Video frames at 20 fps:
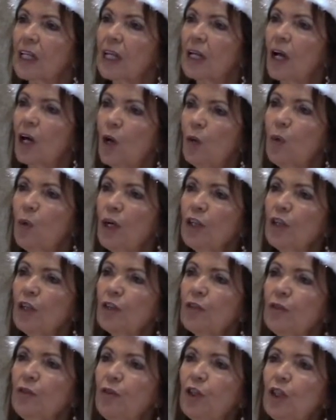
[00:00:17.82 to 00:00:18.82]
a
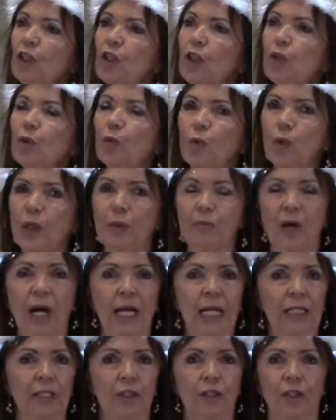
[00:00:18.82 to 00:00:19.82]
wonderful
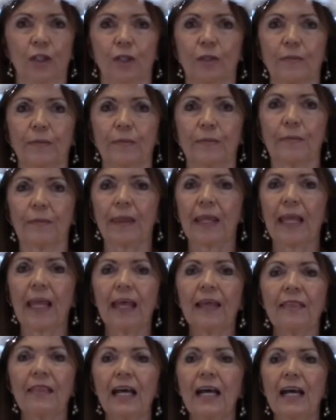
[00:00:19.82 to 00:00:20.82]
reminder
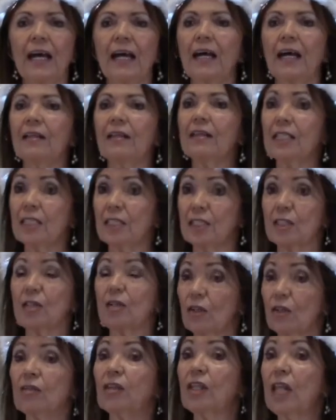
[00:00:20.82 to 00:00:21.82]
that this
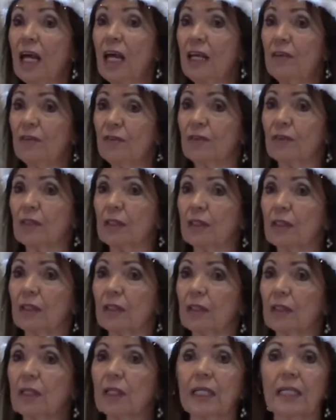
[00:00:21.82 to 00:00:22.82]
earth life
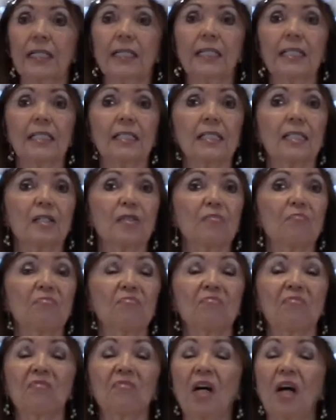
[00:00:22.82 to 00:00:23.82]
is
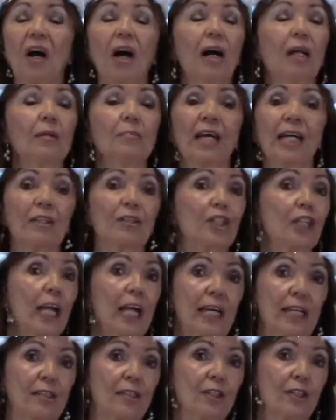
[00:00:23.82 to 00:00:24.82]
all about
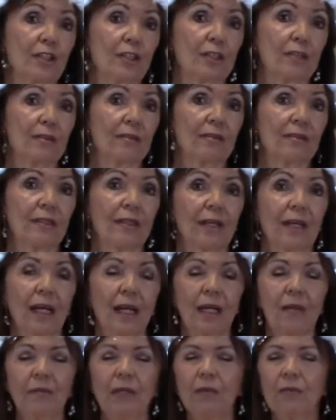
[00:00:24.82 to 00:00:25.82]
change.
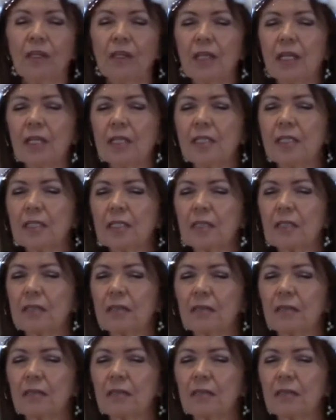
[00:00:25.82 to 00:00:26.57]
I mean, with its